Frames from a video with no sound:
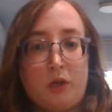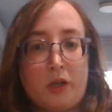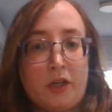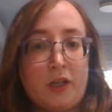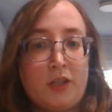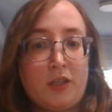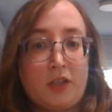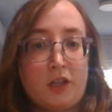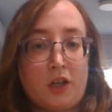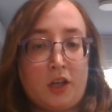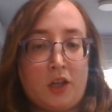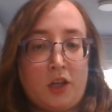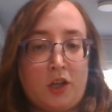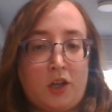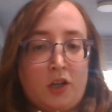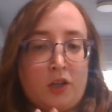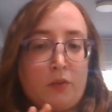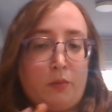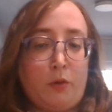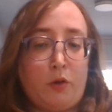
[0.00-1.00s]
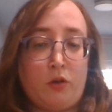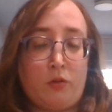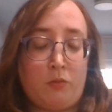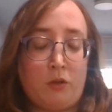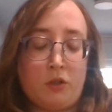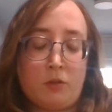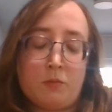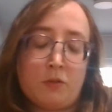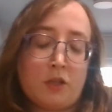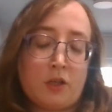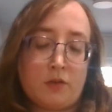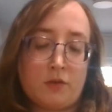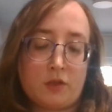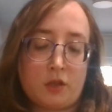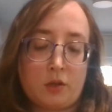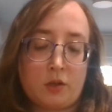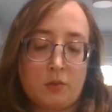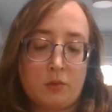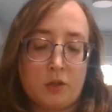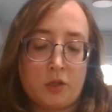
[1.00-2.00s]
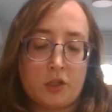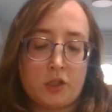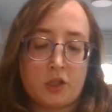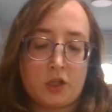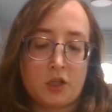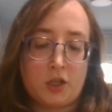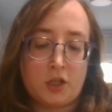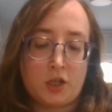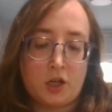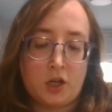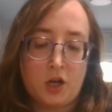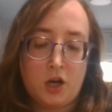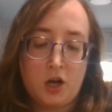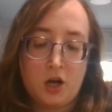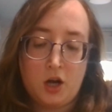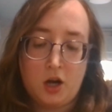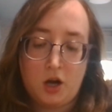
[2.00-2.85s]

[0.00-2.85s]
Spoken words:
work together and the Pokemon themselves kind of work together.